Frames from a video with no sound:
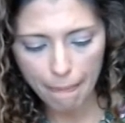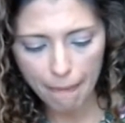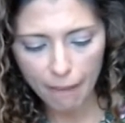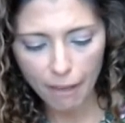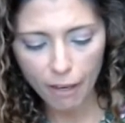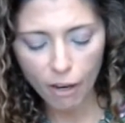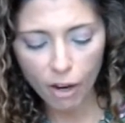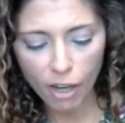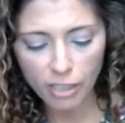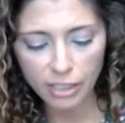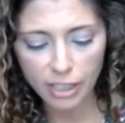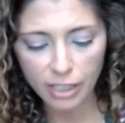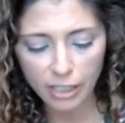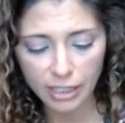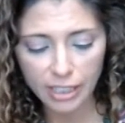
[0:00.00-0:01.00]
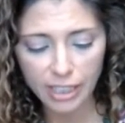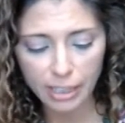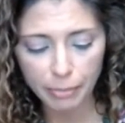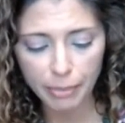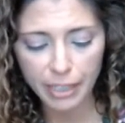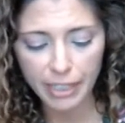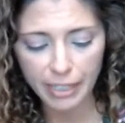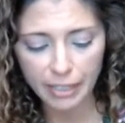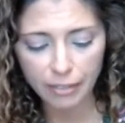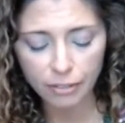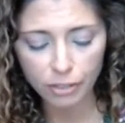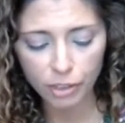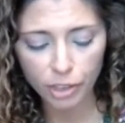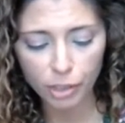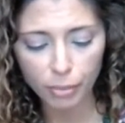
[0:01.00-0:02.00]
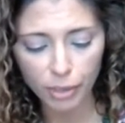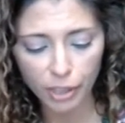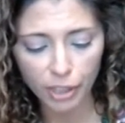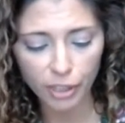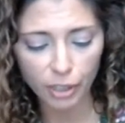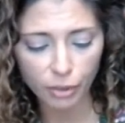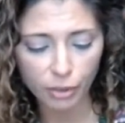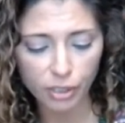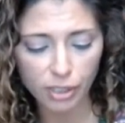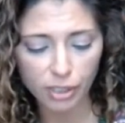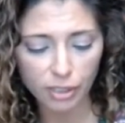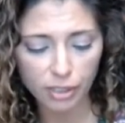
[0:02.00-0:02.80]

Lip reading: causing TB or tuberculosis